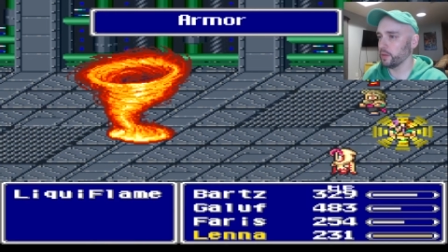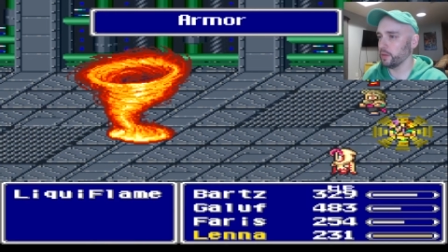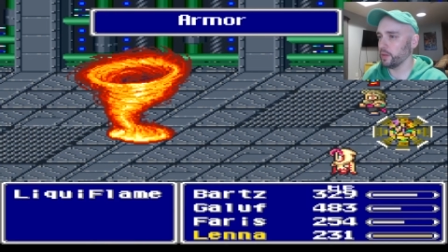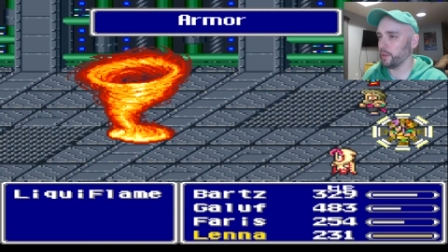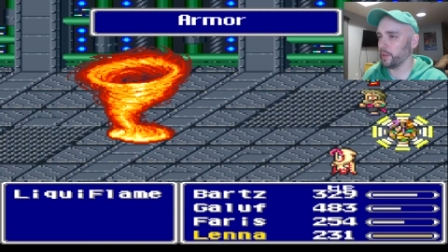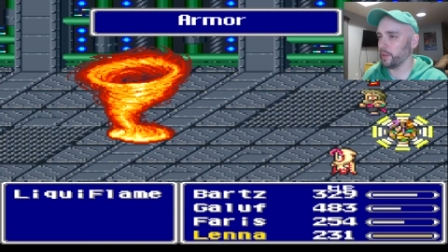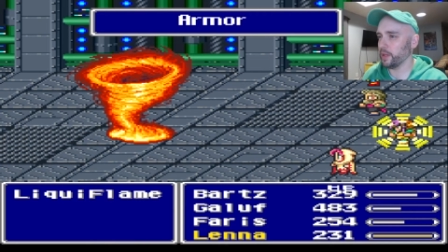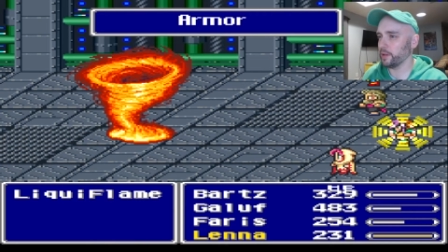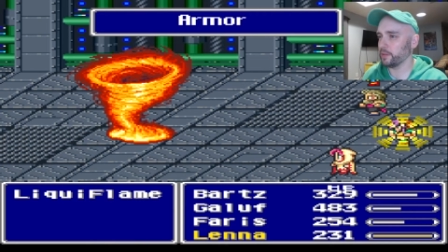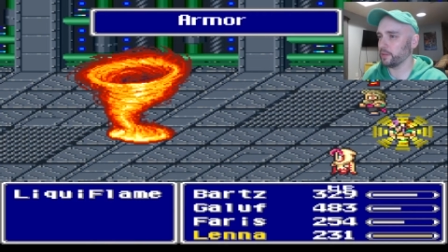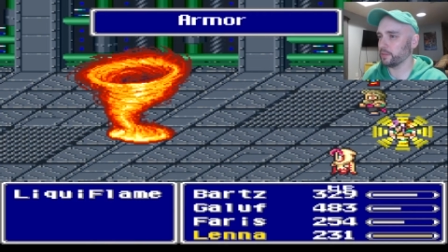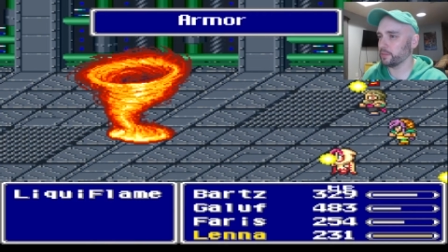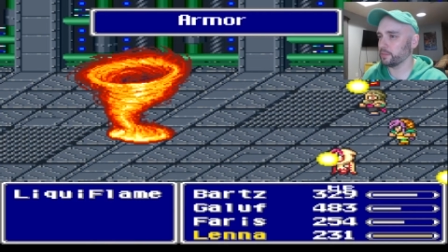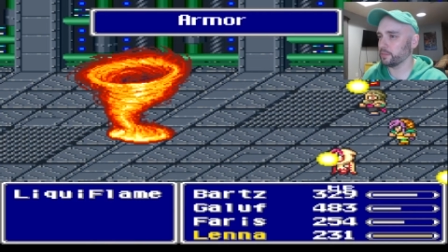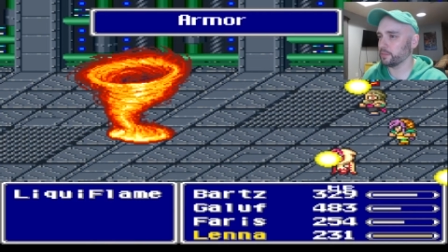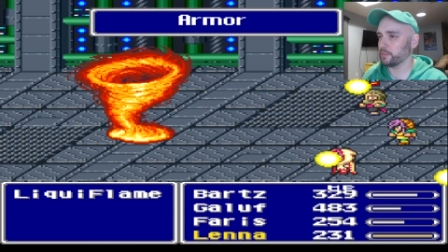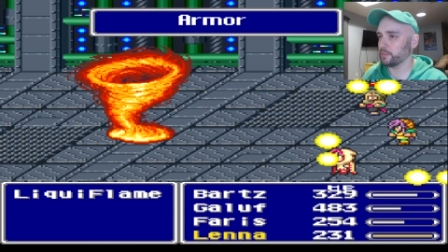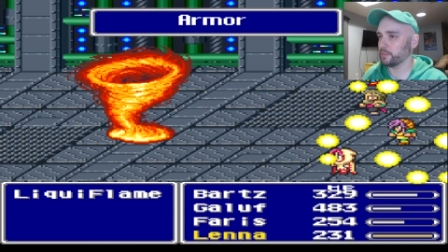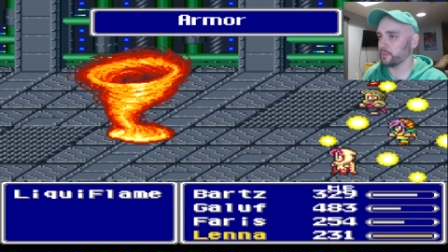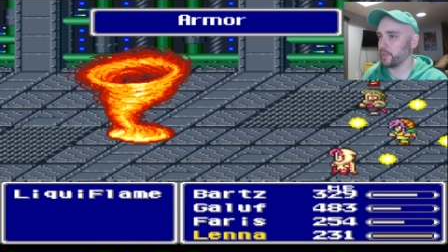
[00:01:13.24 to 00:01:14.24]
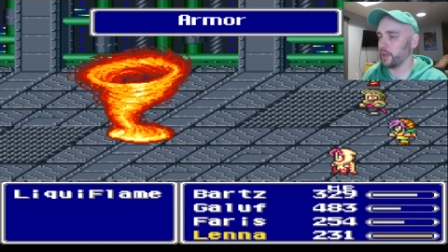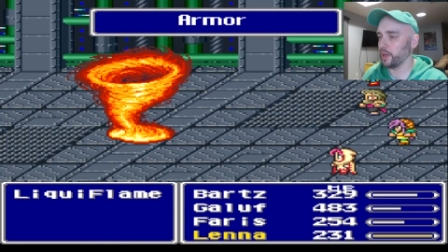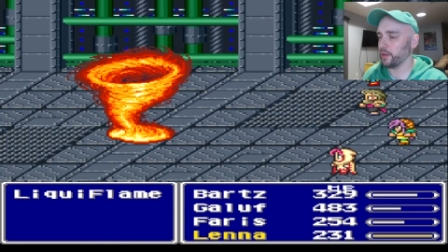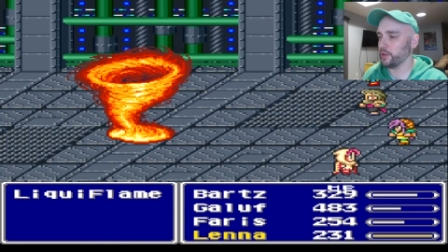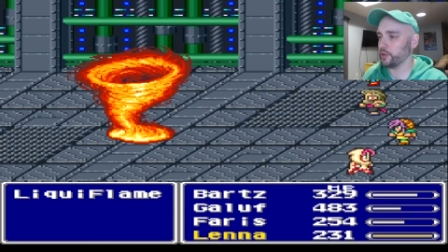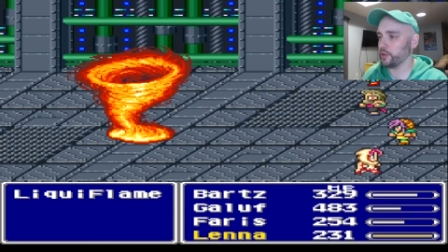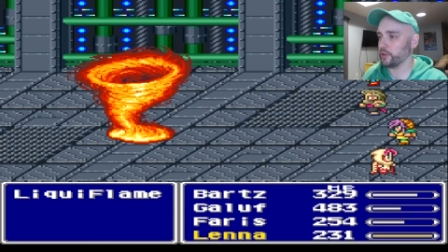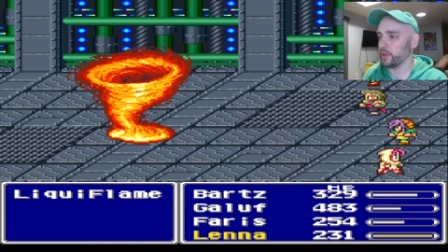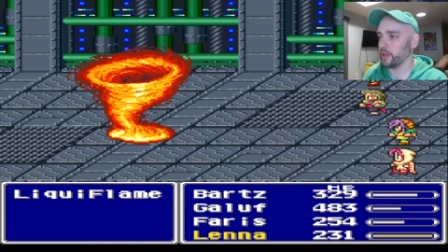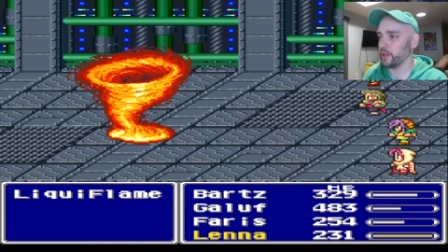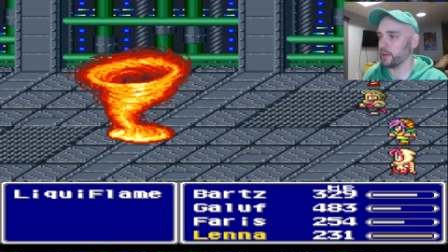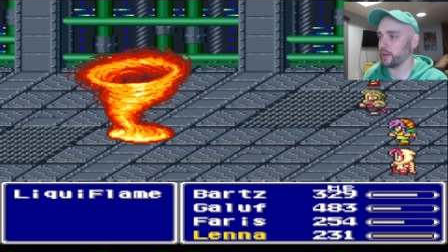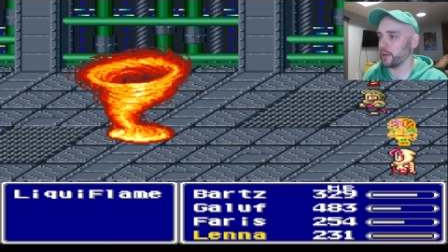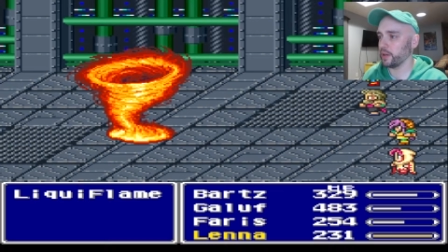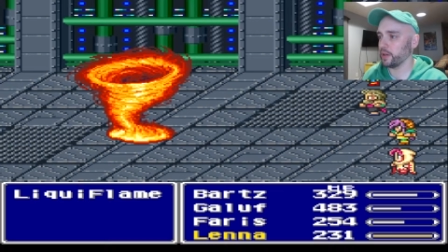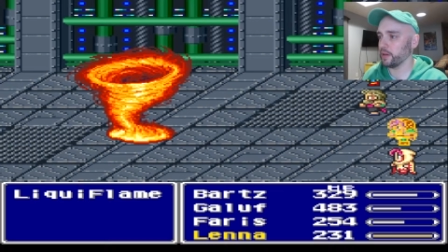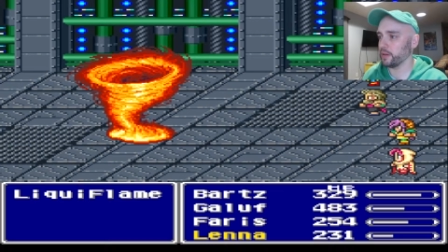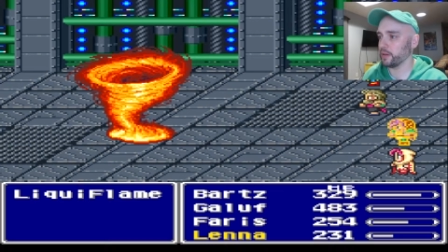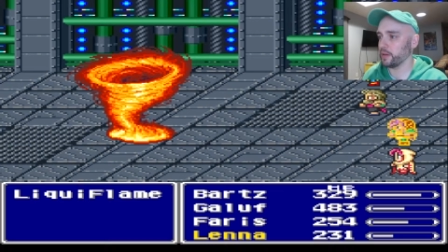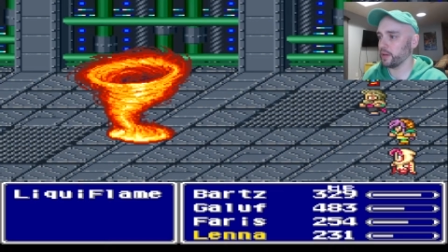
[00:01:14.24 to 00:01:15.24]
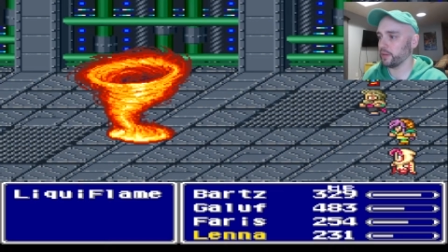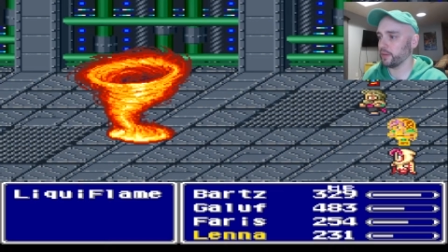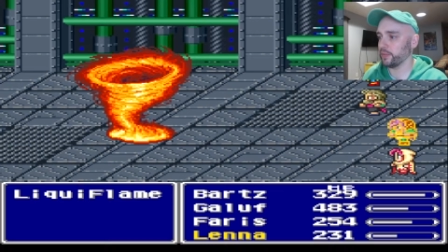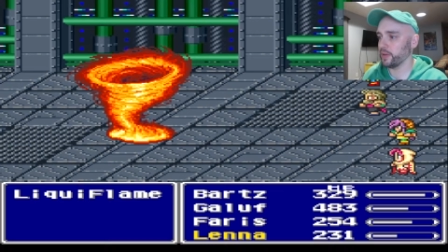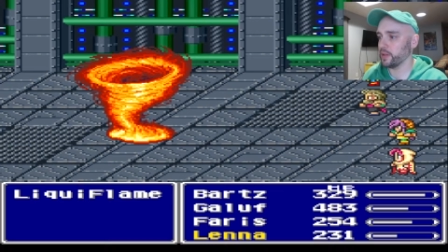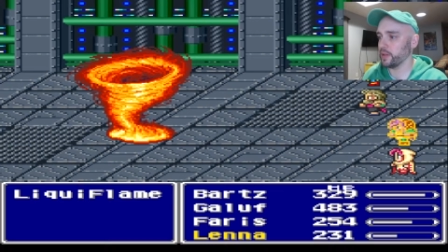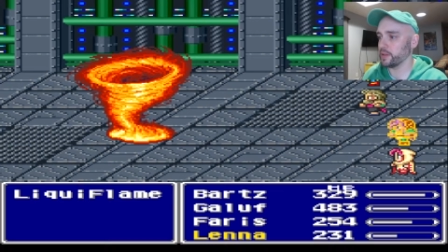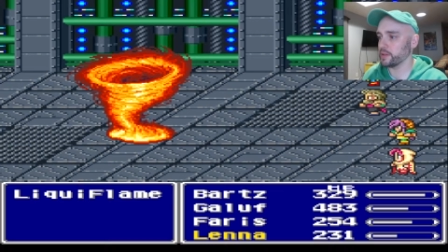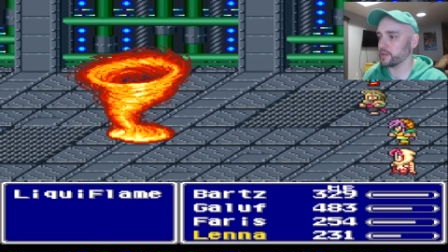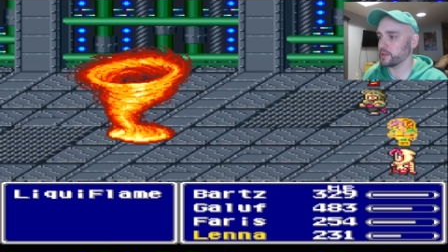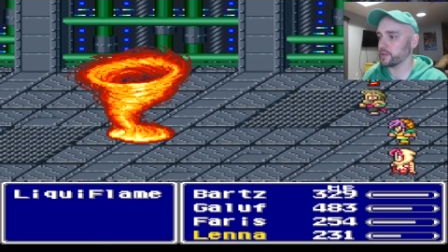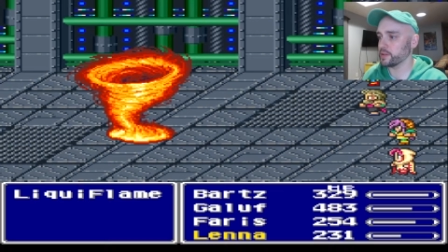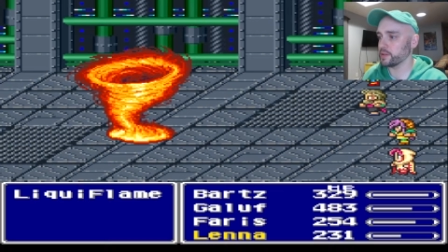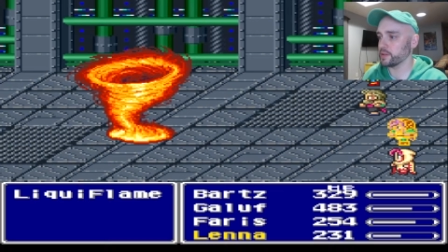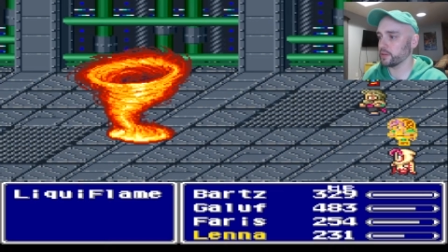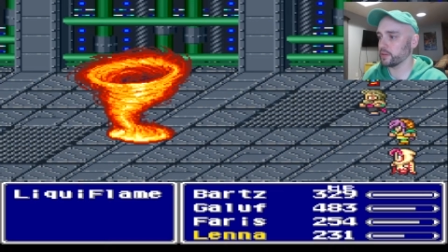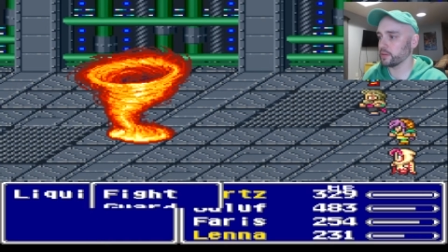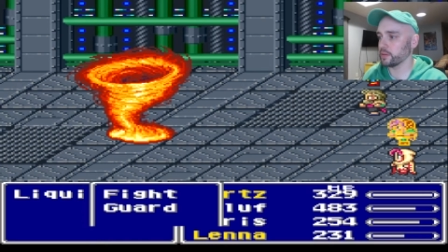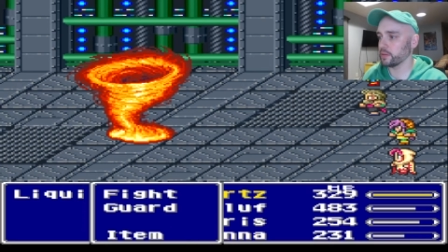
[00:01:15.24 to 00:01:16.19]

And I... How do you get it out of that phase?